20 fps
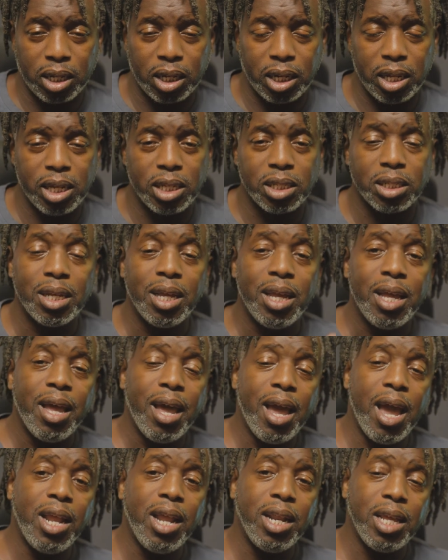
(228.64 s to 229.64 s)
cleansed
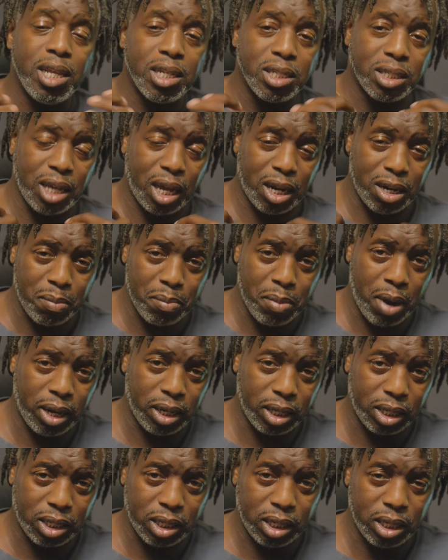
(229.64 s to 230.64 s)
and the inside of the
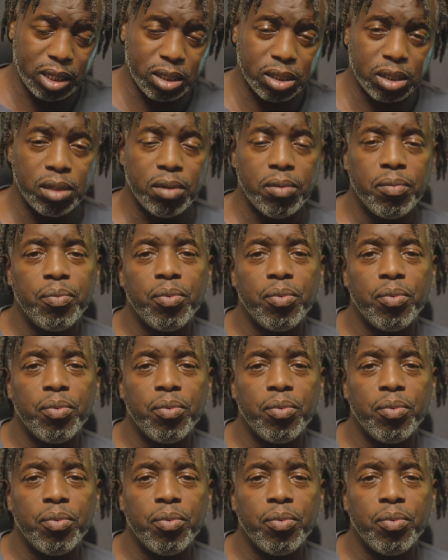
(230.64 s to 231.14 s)
body cleansed?